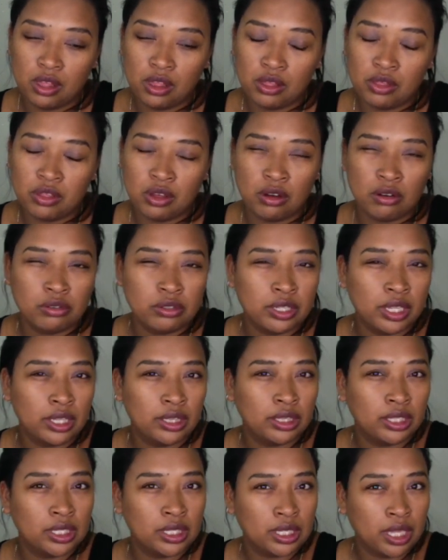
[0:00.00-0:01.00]
those that
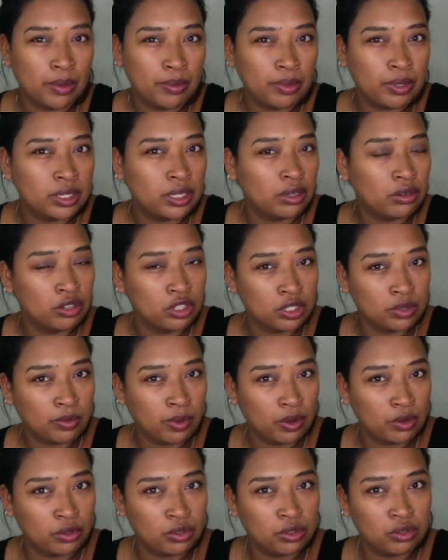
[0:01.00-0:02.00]
this episode is
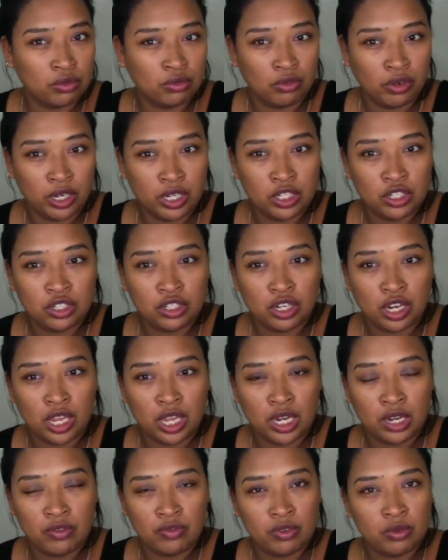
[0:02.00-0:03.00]
supposed to reach, and
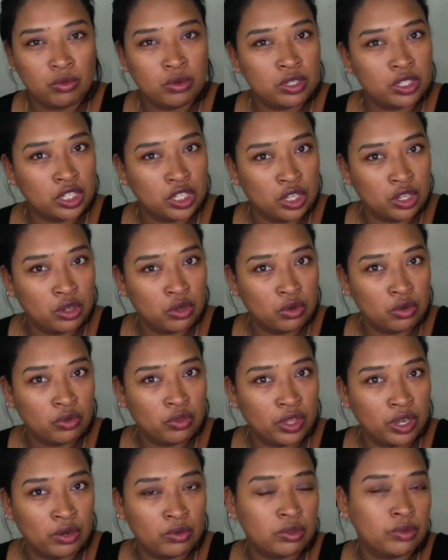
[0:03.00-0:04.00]
if it was you, that
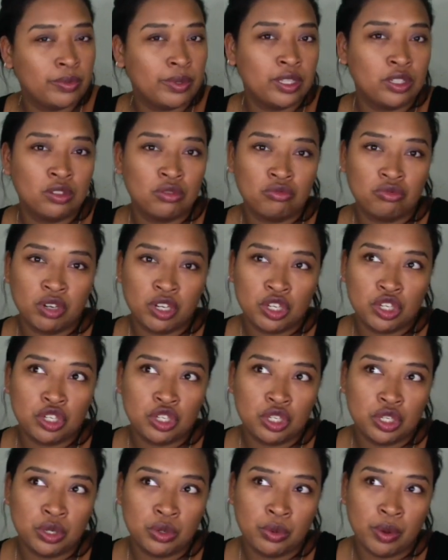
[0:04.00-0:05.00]
it was meant to reach
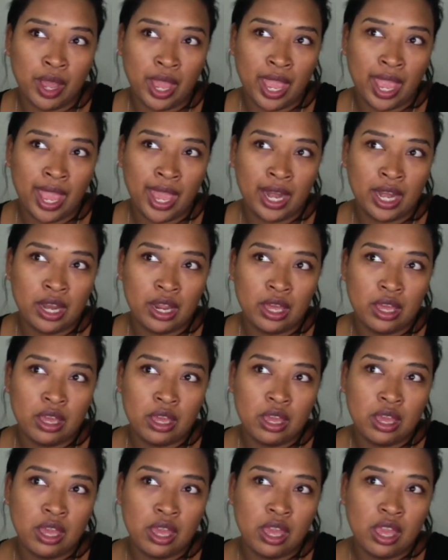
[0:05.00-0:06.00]
you and
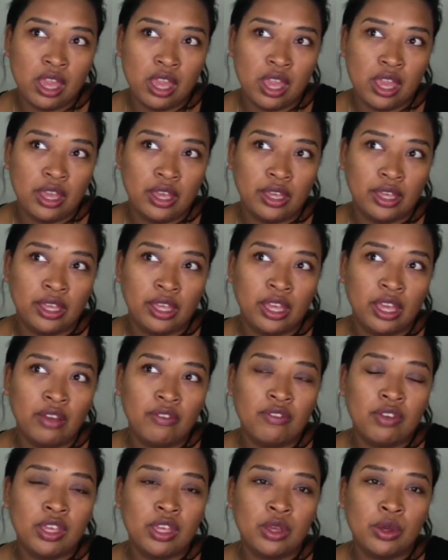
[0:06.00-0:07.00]
give
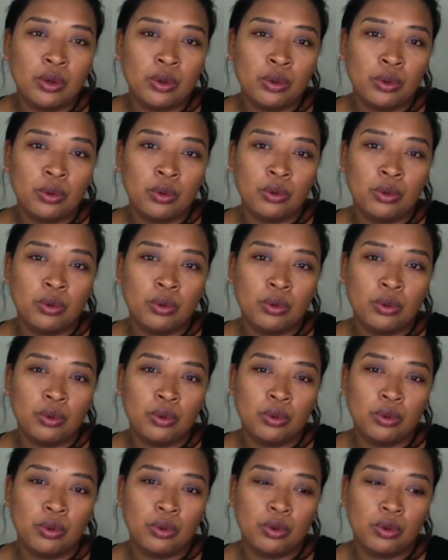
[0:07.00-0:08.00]
you
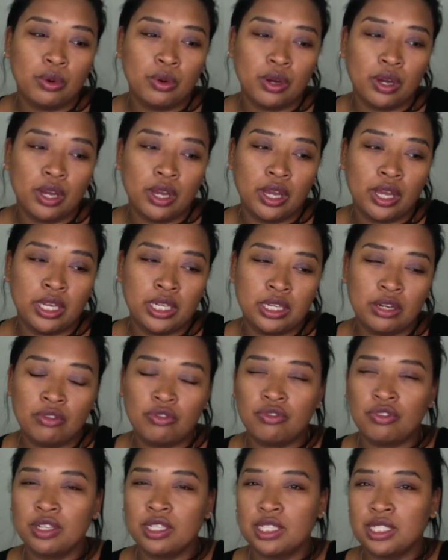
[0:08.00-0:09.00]
a
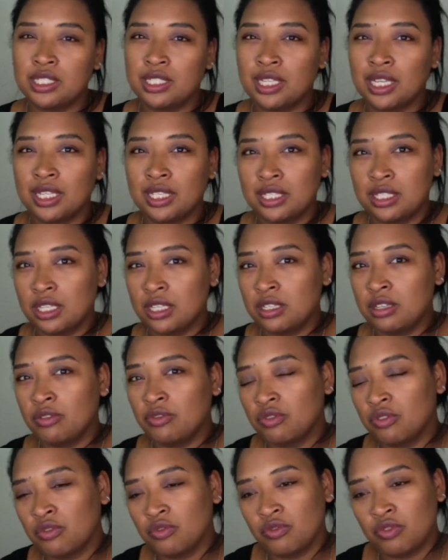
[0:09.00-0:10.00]
different sense, a
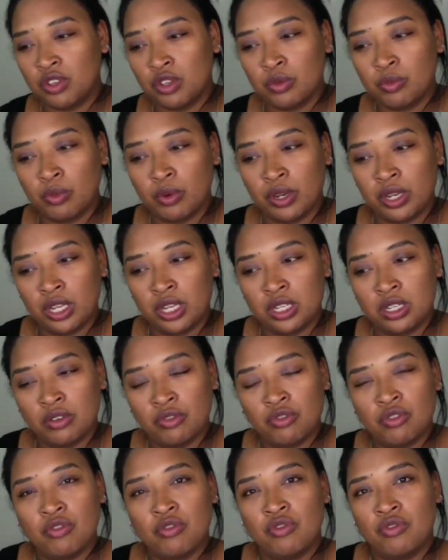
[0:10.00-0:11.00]
different viewpoint, a
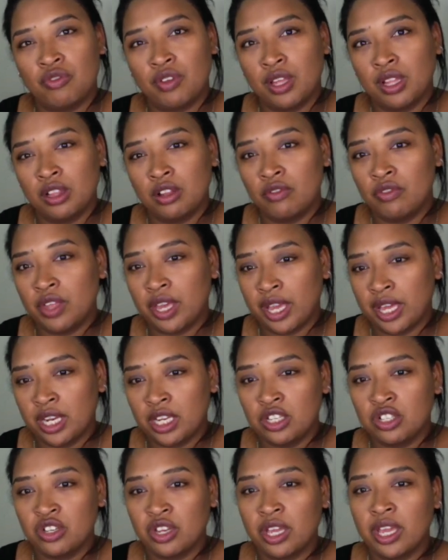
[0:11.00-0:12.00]
different feel of the
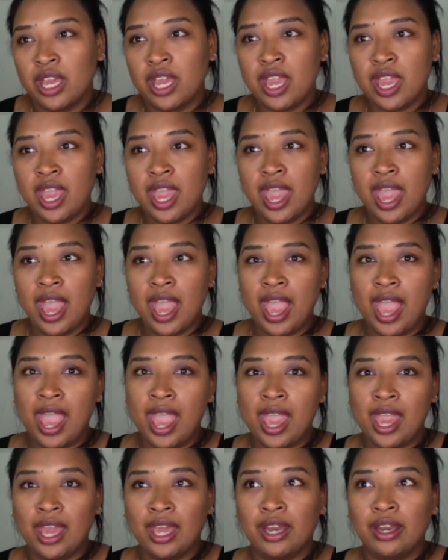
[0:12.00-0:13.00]
energy,
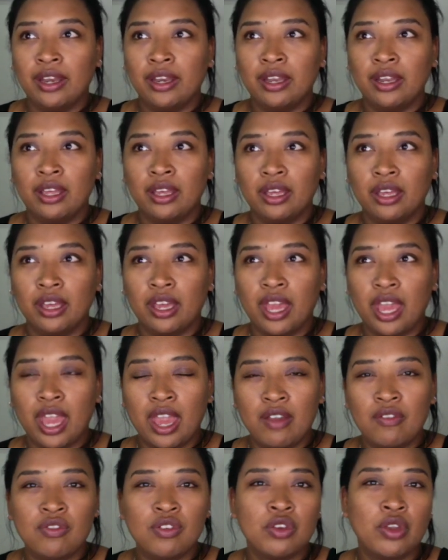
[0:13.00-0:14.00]
and
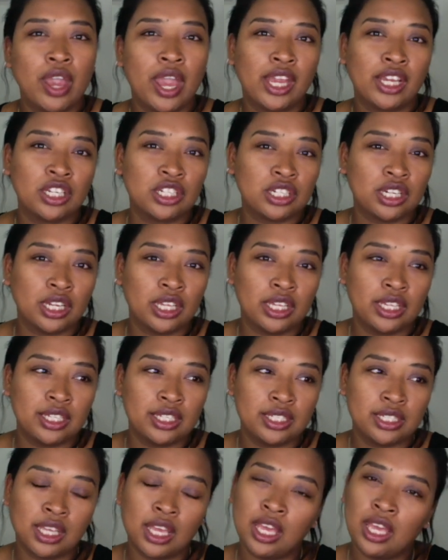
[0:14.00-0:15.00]
have you actually
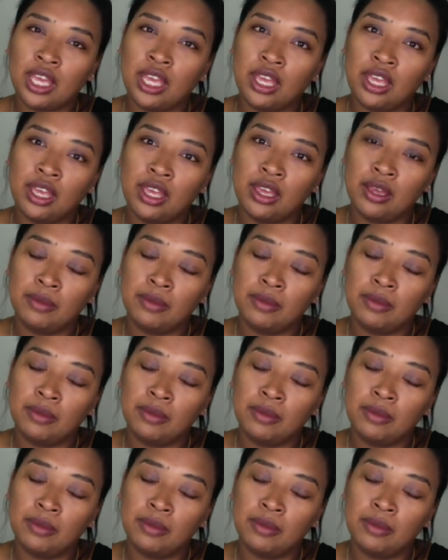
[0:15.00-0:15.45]
see